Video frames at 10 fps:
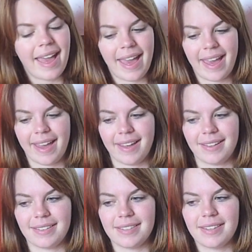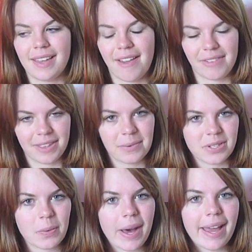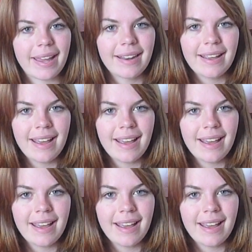and everything was quiet,